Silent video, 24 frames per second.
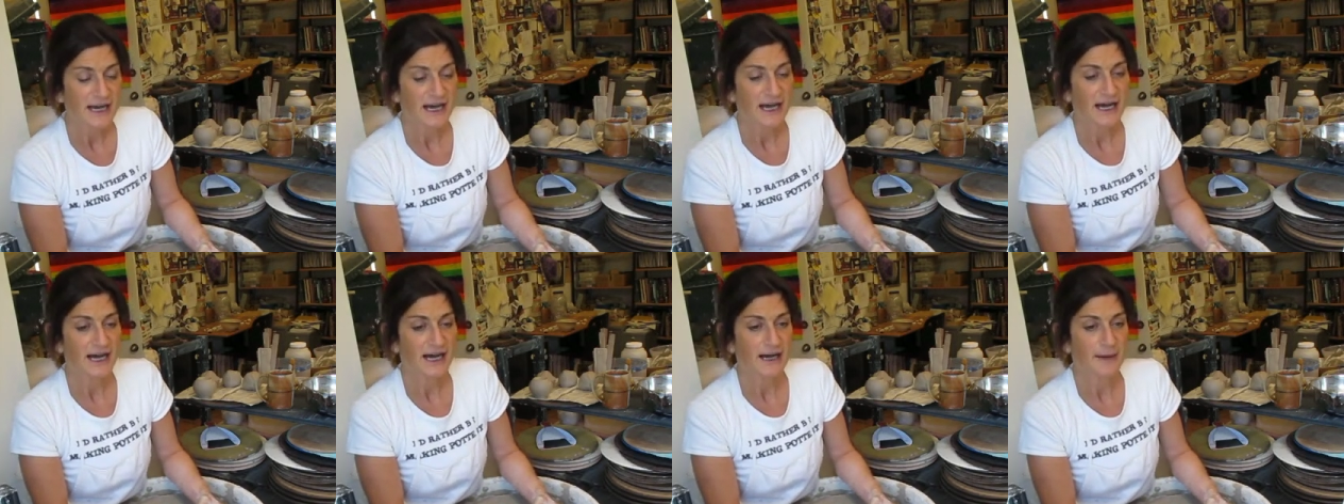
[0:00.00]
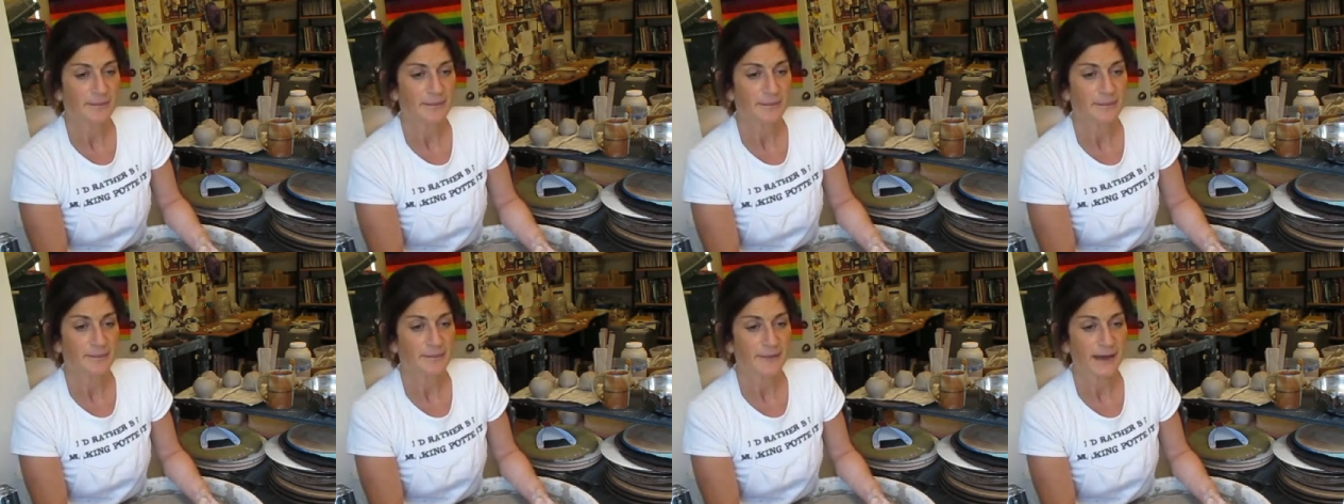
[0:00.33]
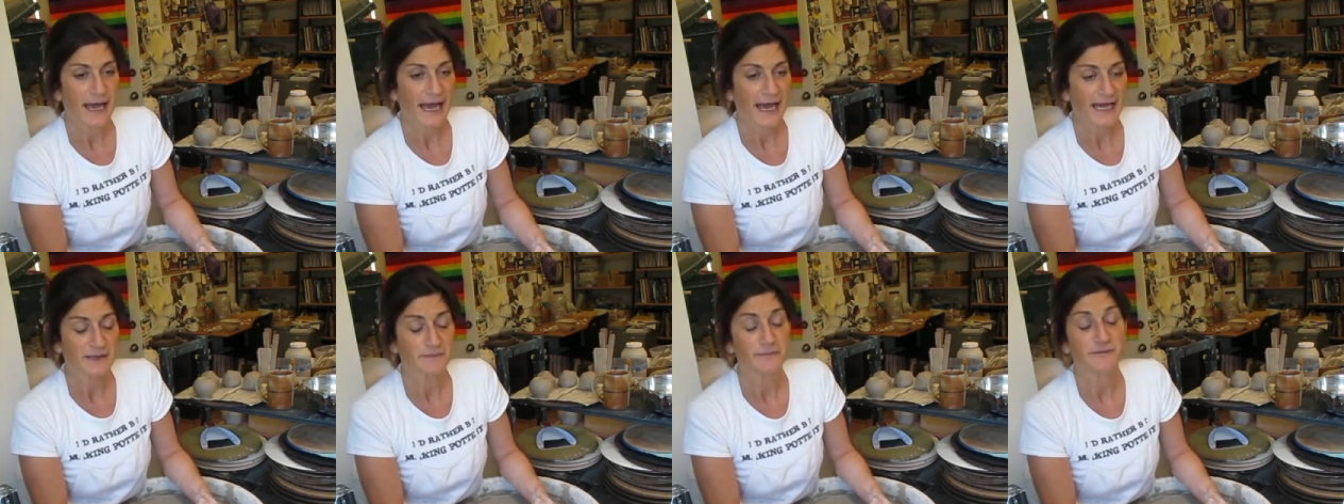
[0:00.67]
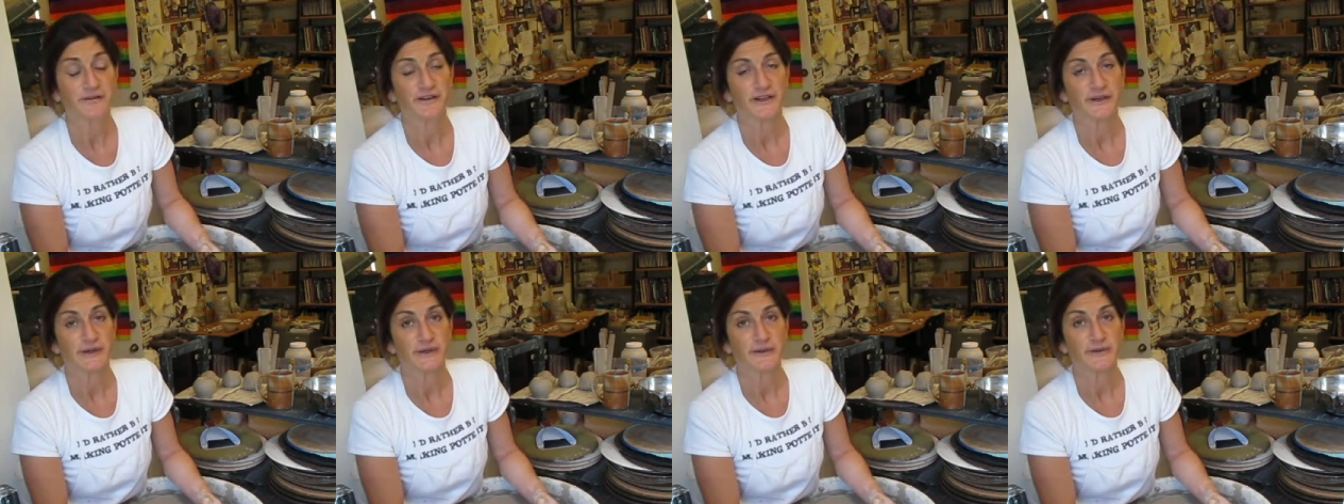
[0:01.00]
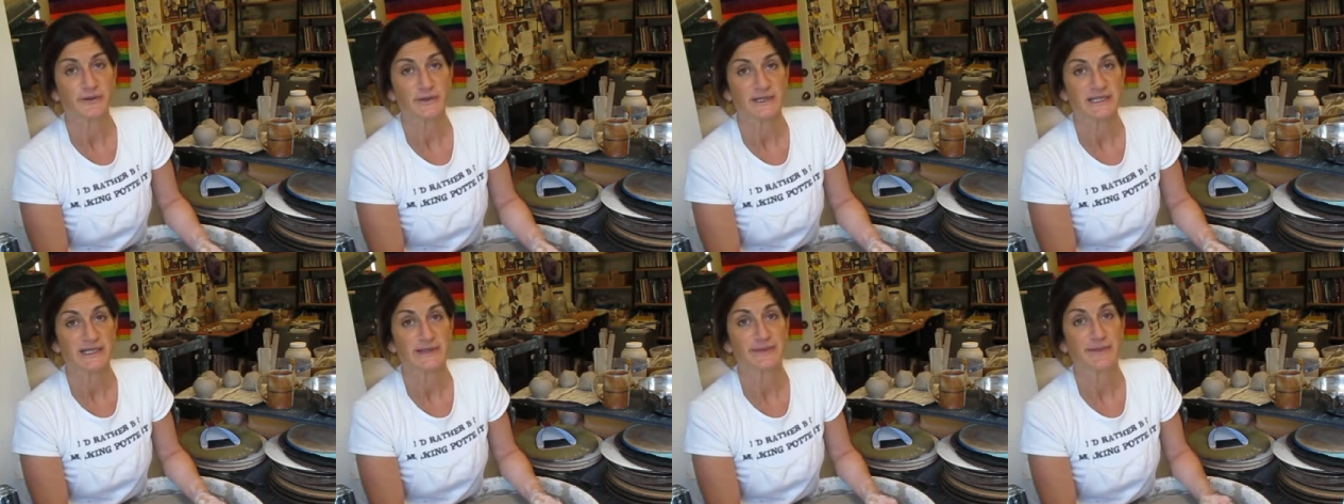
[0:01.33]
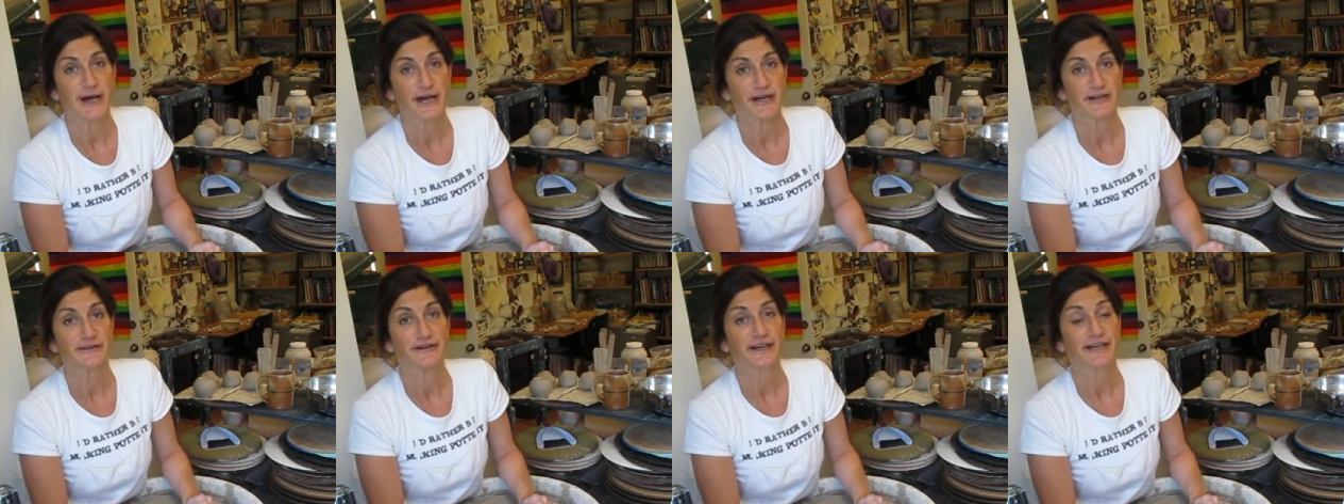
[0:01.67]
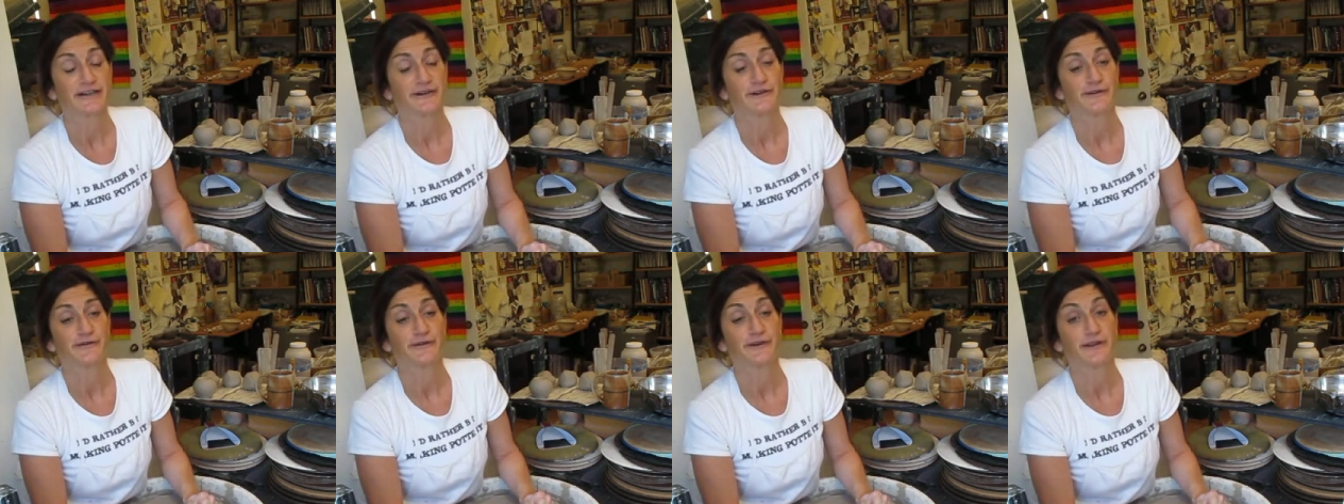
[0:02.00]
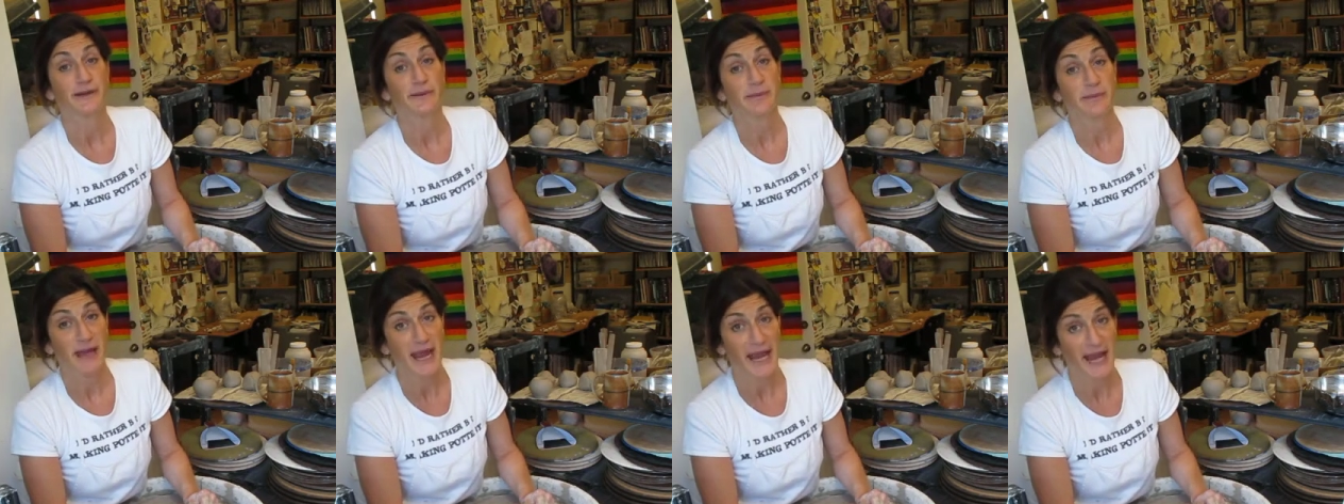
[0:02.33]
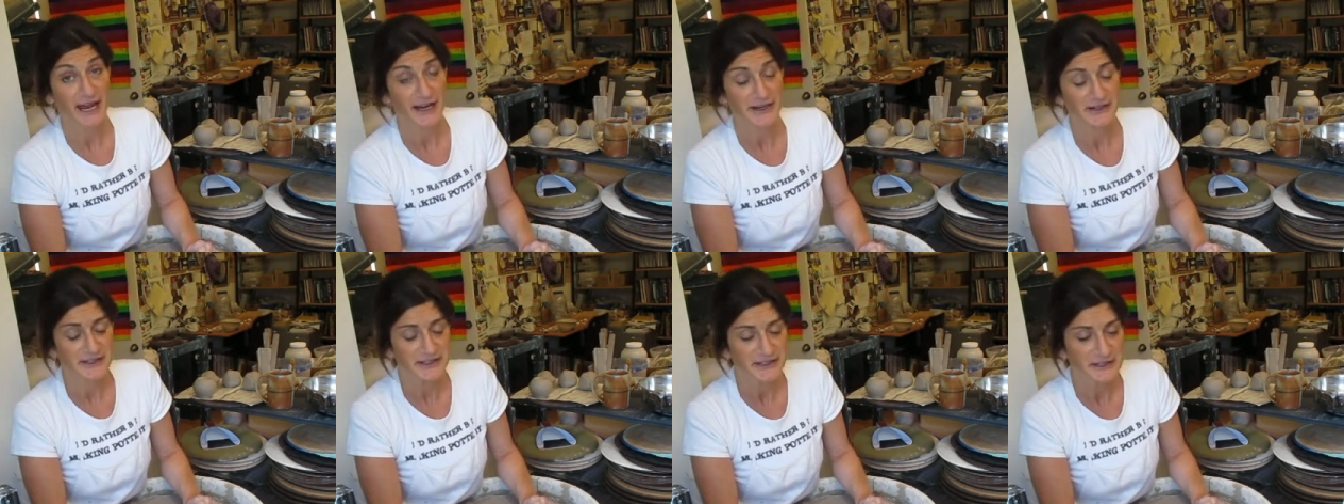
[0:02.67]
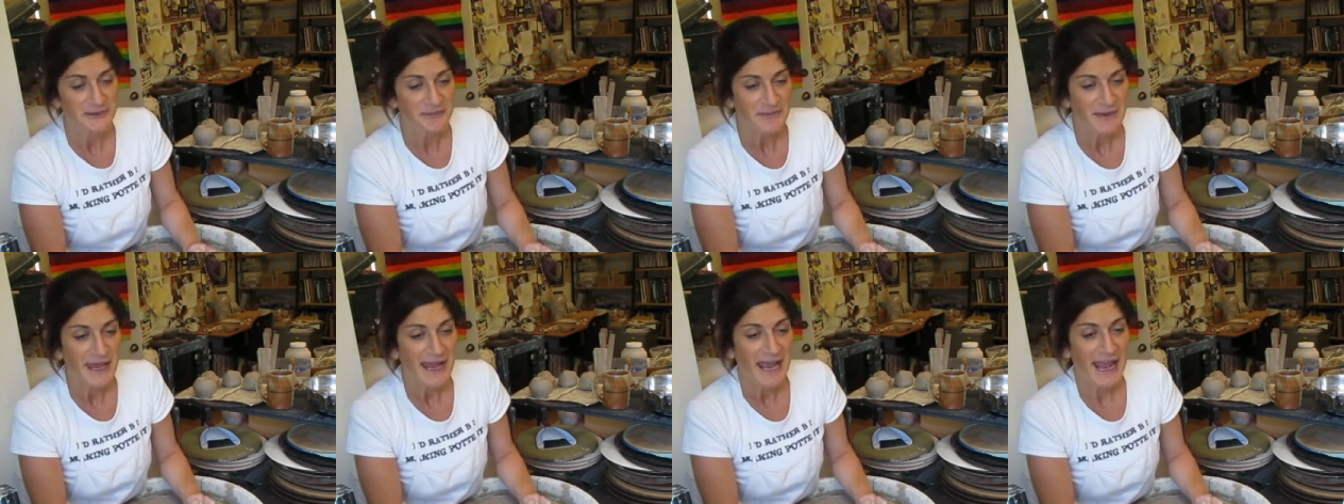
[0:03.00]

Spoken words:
Adam Field was the moderator for the panel.